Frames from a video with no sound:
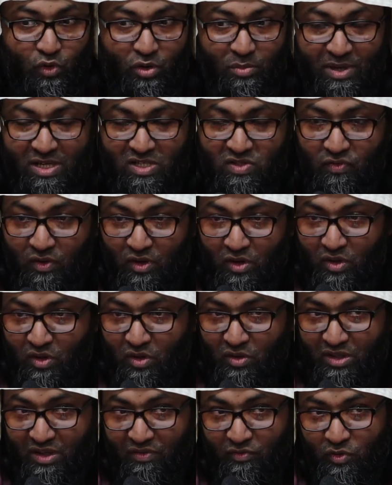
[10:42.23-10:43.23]
We must
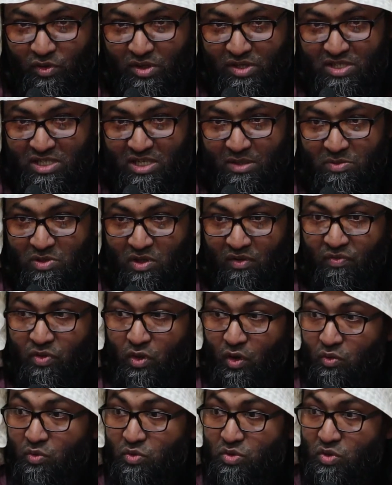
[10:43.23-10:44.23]
follow the footsteps of
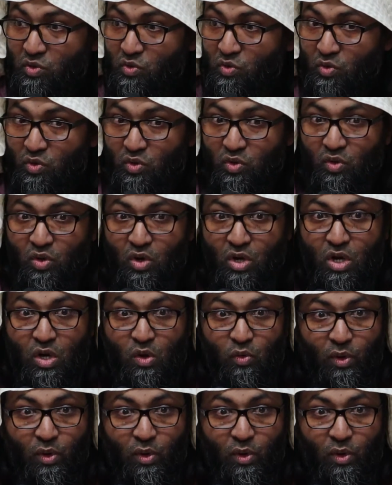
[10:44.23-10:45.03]
those who